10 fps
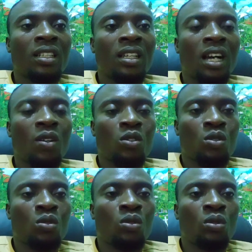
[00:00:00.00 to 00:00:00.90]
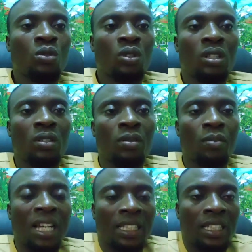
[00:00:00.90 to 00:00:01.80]
how to
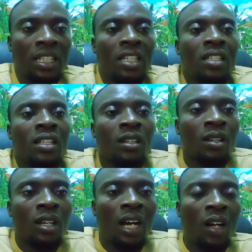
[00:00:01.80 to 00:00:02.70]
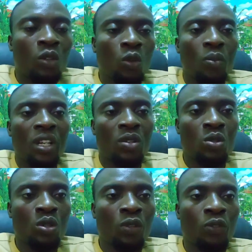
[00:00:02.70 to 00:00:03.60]
machine, how to make
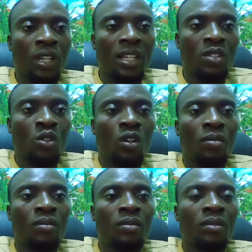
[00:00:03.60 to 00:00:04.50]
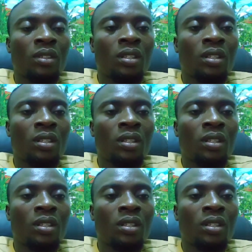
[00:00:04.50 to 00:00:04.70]
use of some